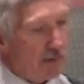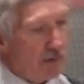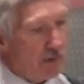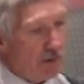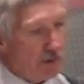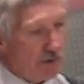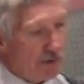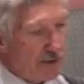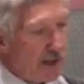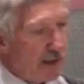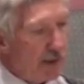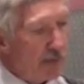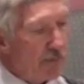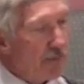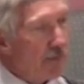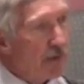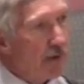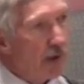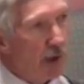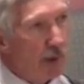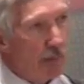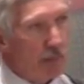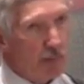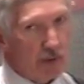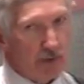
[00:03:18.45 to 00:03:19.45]

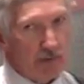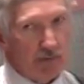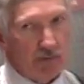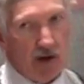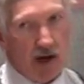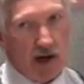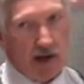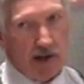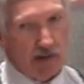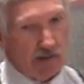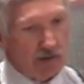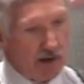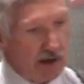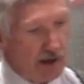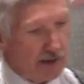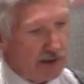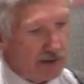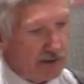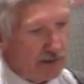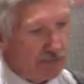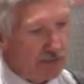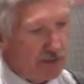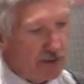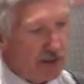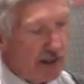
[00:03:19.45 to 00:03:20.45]
Psychotherapy via lines
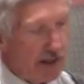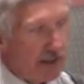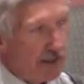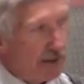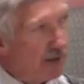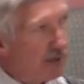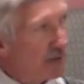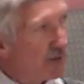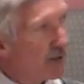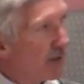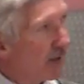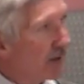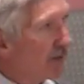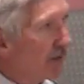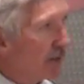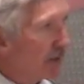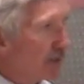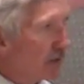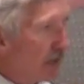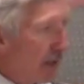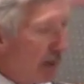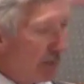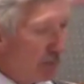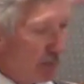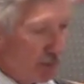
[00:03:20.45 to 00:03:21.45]
of sight, a single
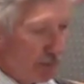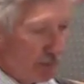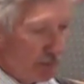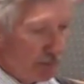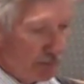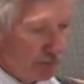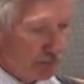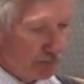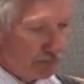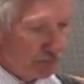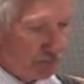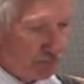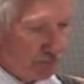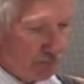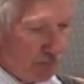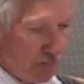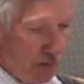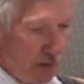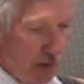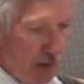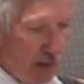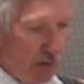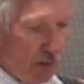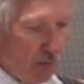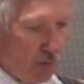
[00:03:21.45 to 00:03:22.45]
example.
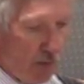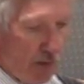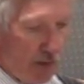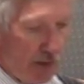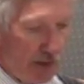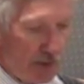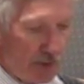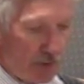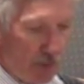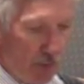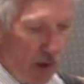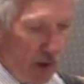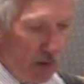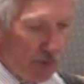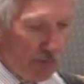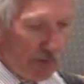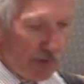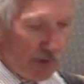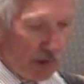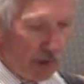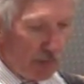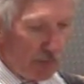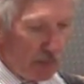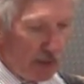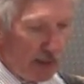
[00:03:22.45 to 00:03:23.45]
What is wrong with
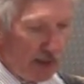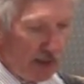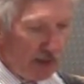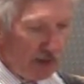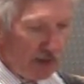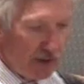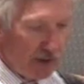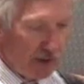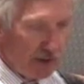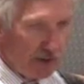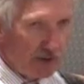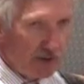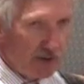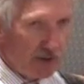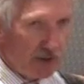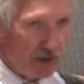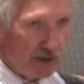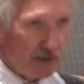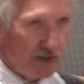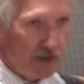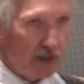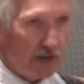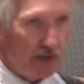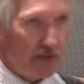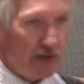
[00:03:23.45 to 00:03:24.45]
our patients
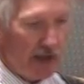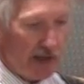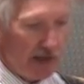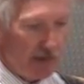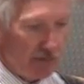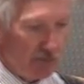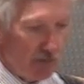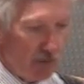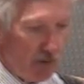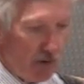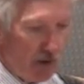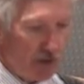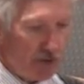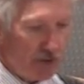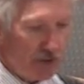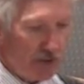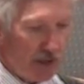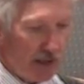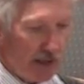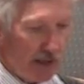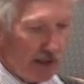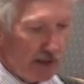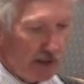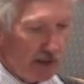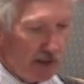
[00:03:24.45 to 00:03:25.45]
is that they have lost
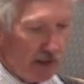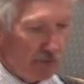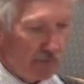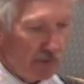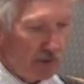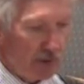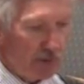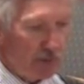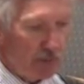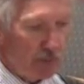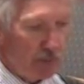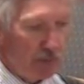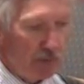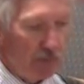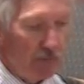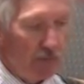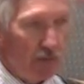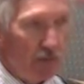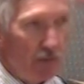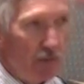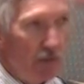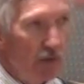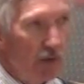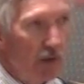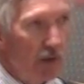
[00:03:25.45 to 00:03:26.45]
sight of this
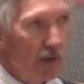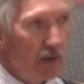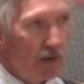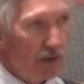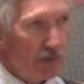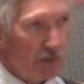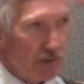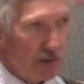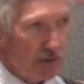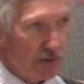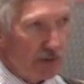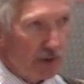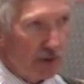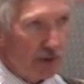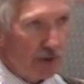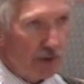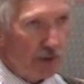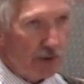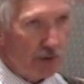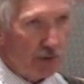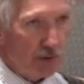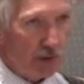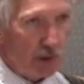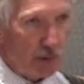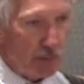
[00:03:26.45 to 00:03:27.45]
beautiful
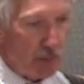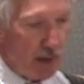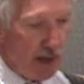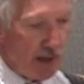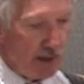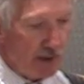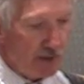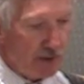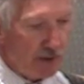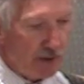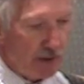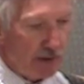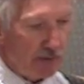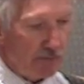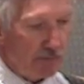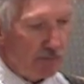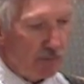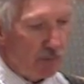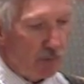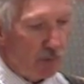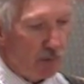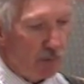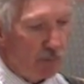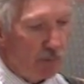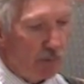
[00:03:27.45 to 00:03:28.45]
transitional capacity
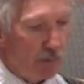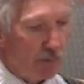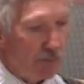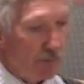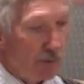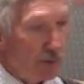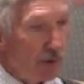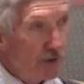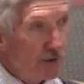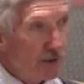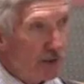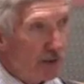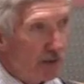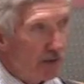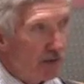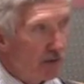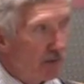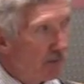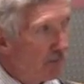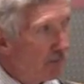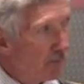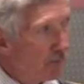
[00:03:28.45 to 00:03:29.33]
for reversal,